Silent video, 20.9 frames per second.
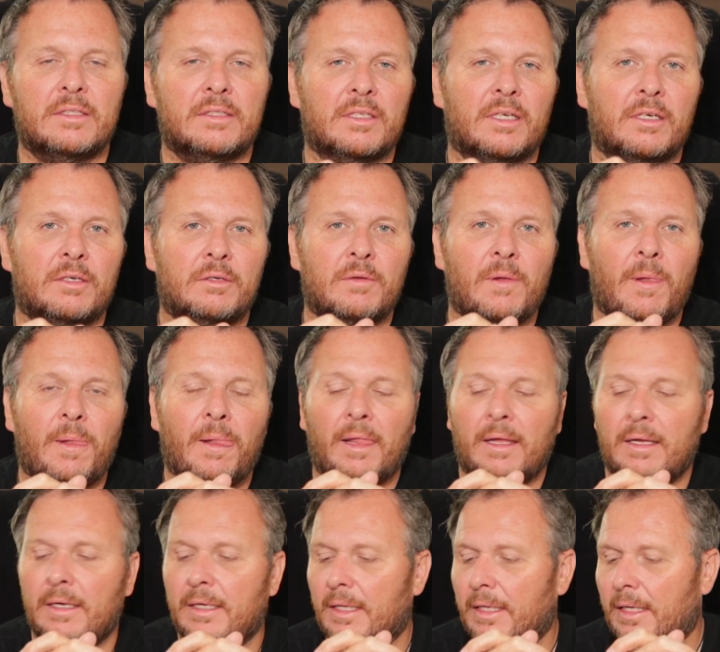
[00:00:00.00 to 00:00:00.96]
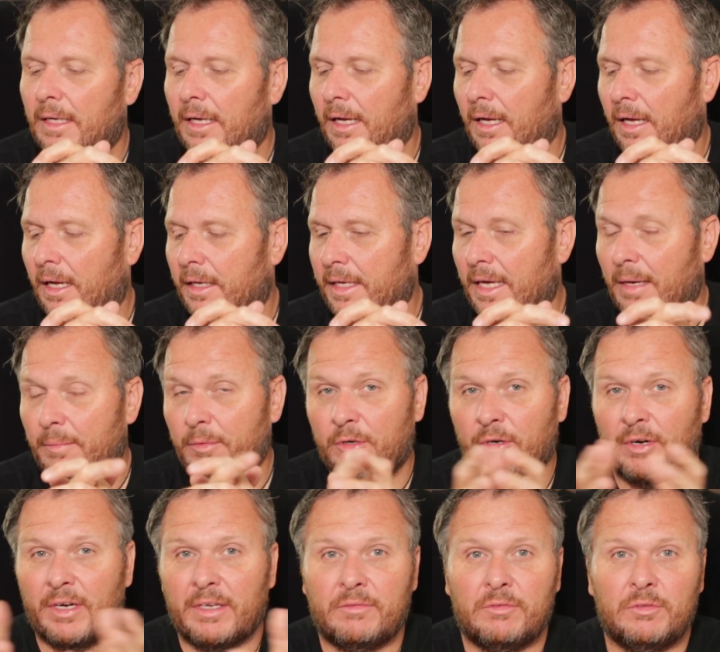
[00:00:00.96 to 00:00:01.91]
So uh, yeah, it'd be
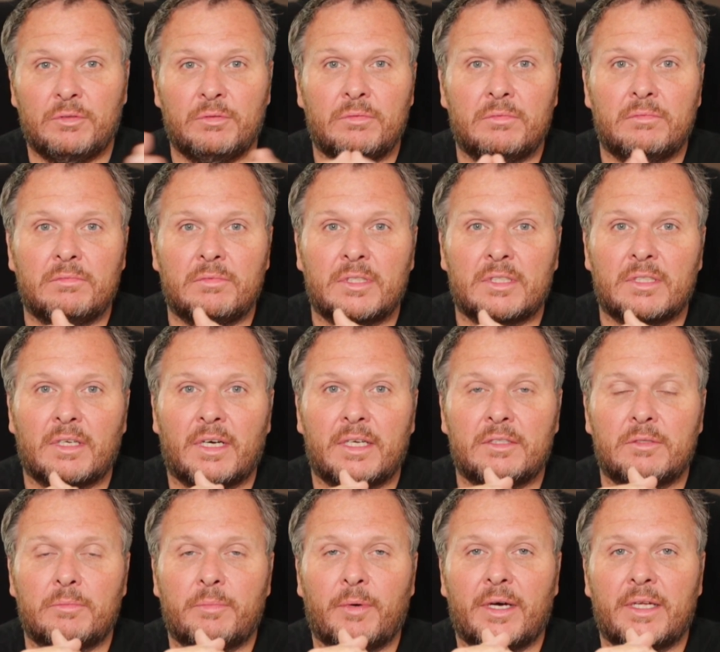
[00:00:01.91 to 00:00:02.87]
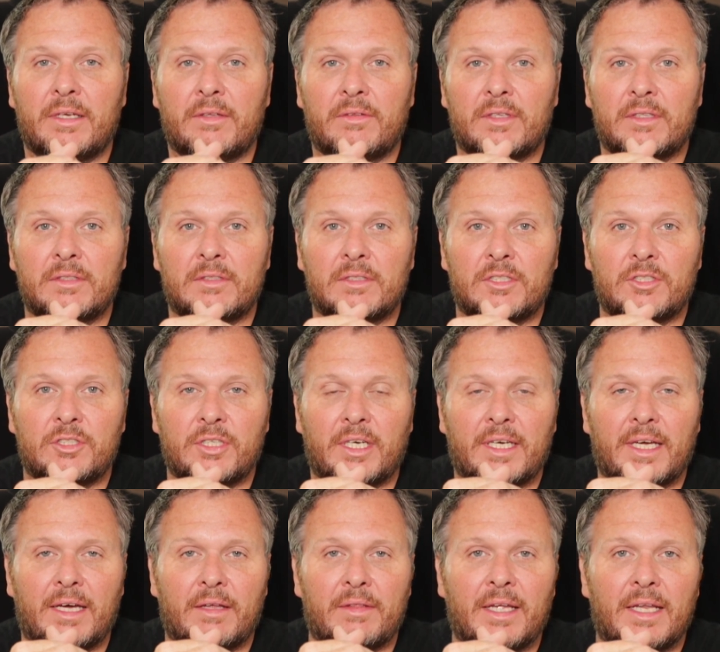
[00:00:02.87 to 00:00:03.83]
great if you decide to buy anything to
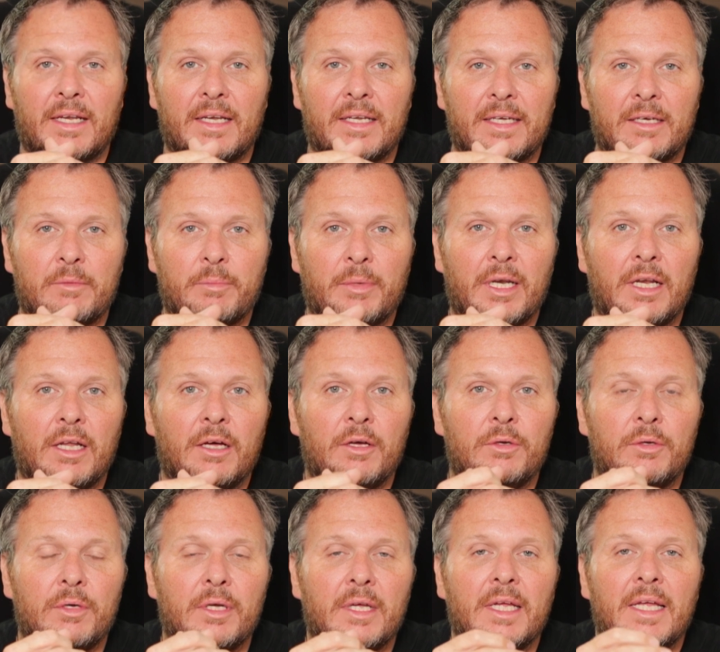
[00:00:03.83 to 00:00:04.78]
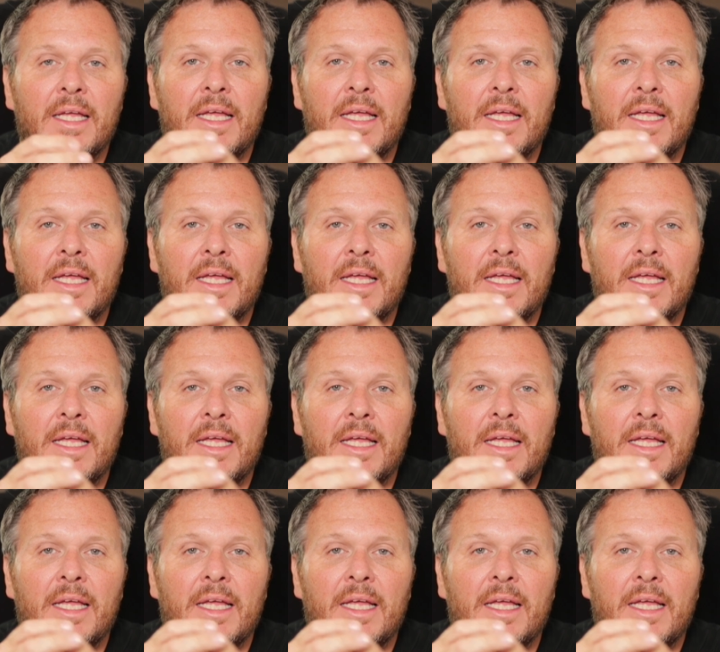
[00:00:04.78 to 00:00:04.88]
check out that link below.